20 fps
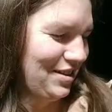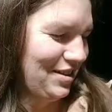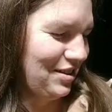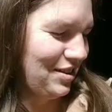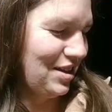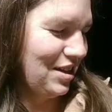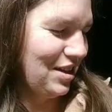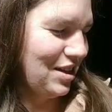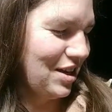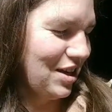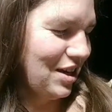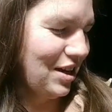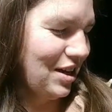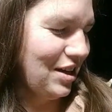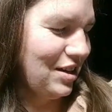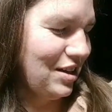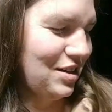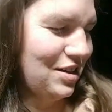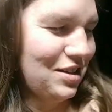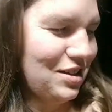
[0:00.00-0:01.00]
Kitty
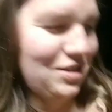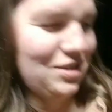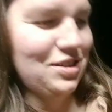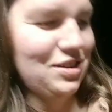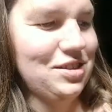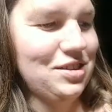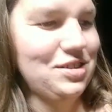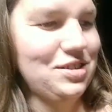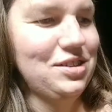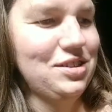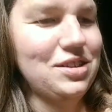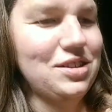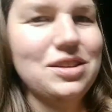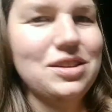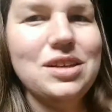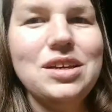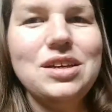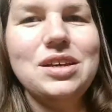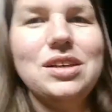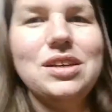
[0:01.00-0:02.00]
cat.
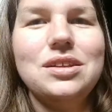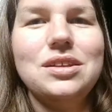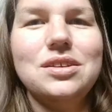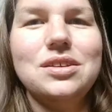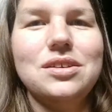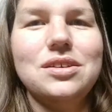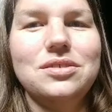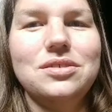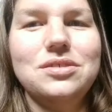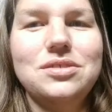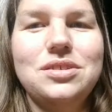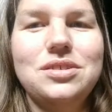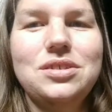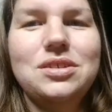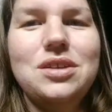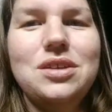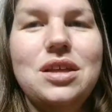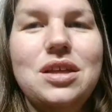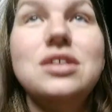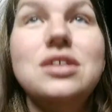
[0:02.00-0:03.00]
So,
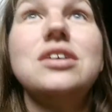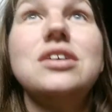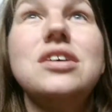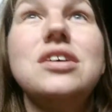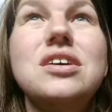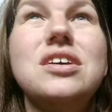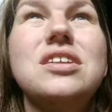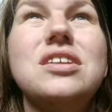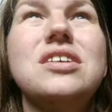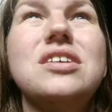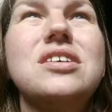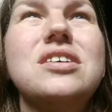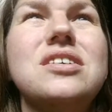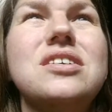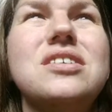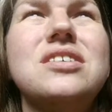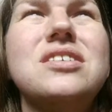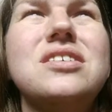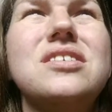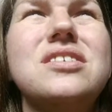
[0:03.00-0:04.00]
and then
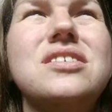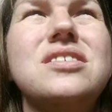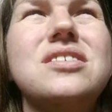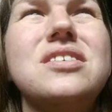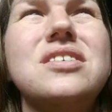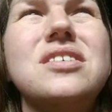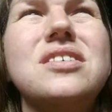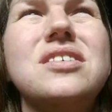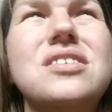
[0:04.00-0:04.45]
let's see.